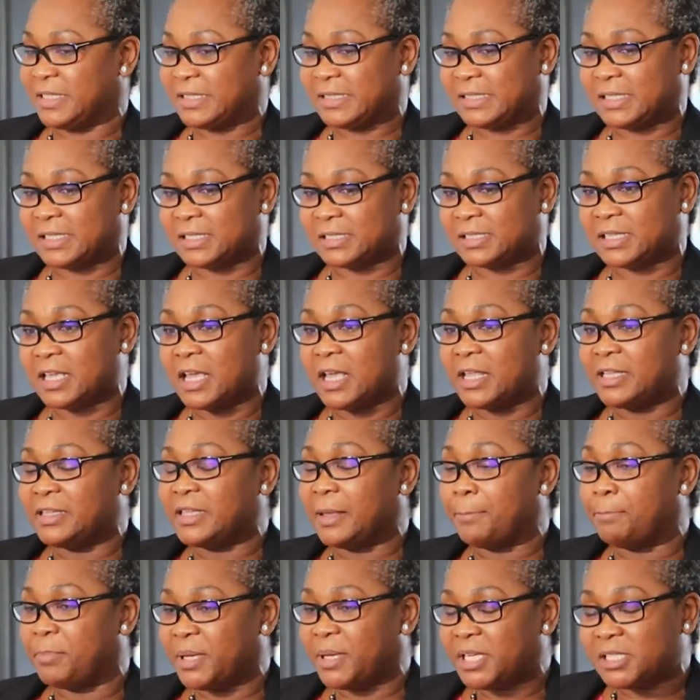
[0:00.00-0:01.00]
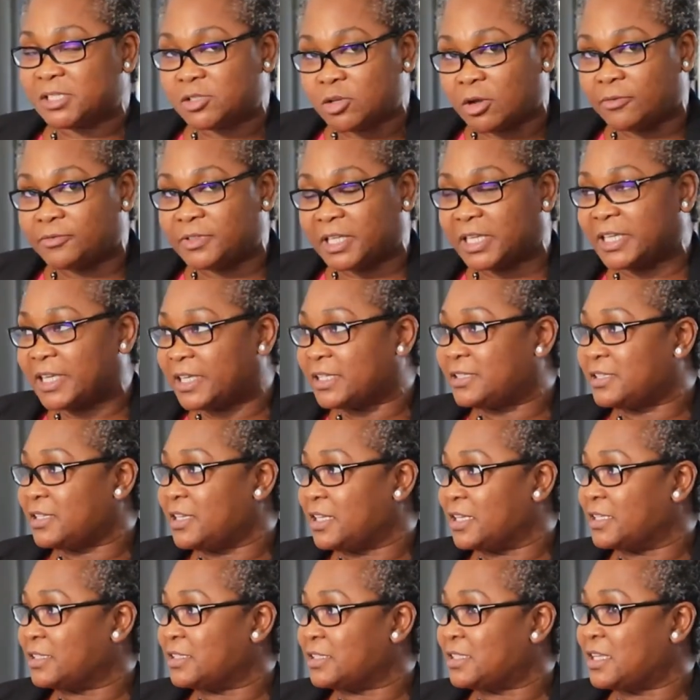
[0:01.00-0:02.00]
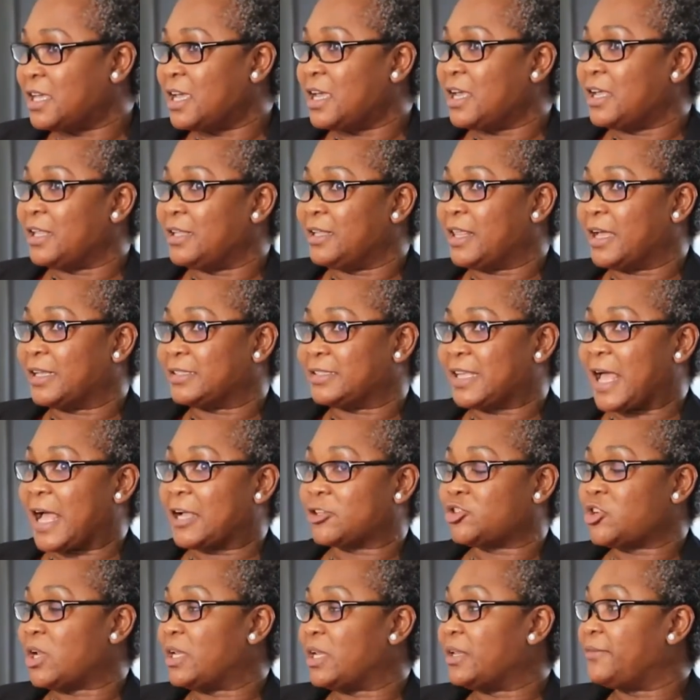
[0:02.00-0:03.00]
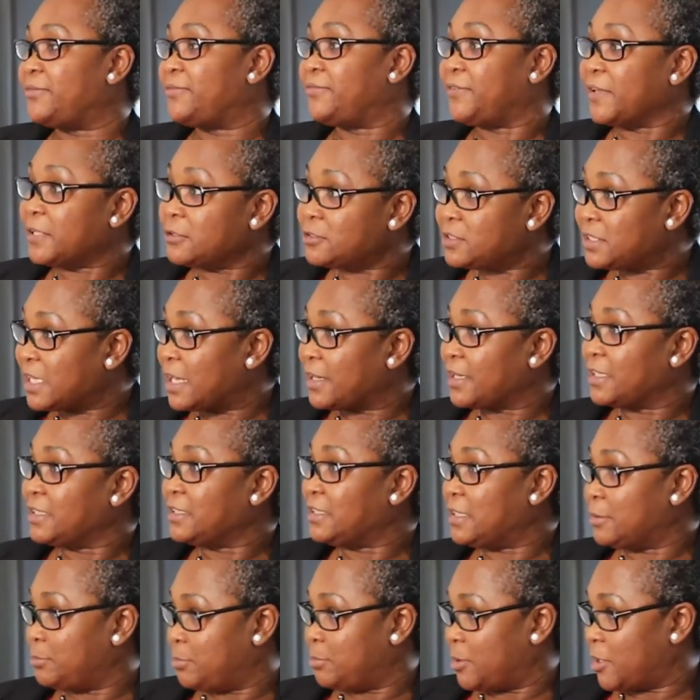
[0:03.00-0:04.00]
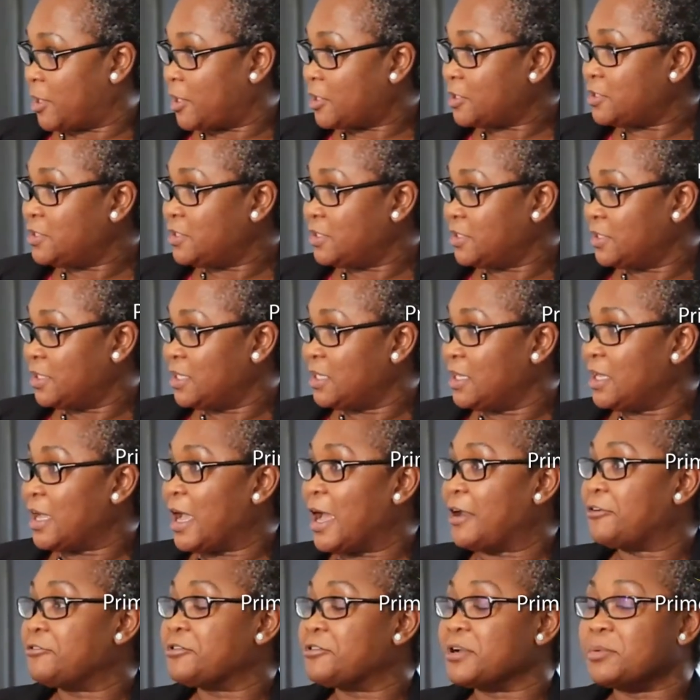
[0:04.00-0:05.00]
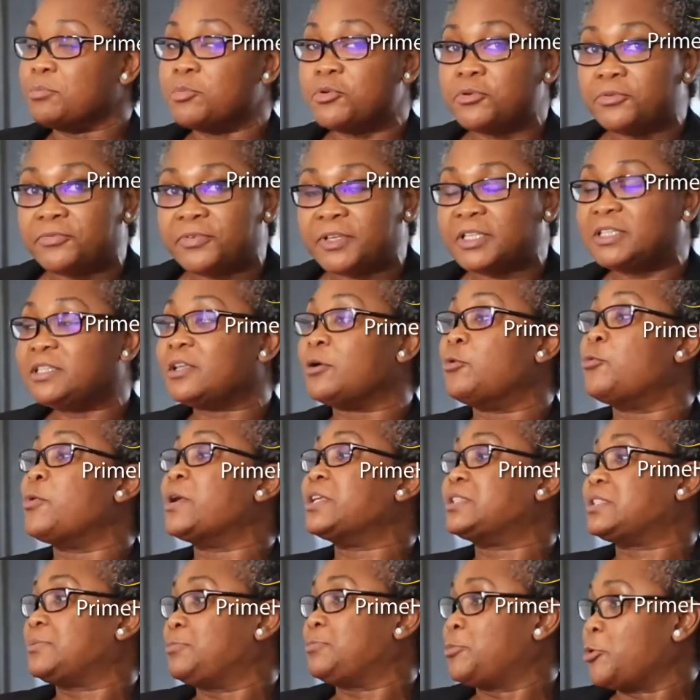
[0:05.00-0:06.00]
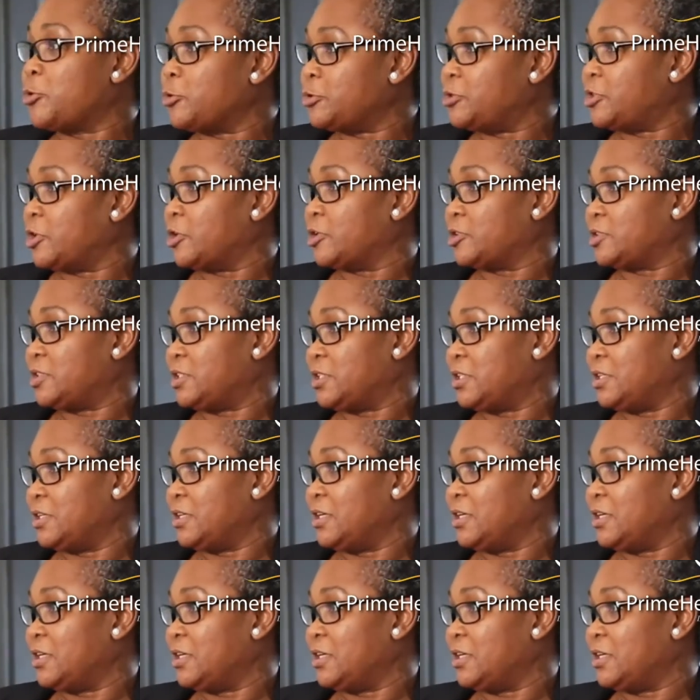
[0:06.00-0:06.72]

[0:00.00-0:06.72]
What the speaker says: This is the bits of the kidneys that's actually filtering the blood and removing the waste product.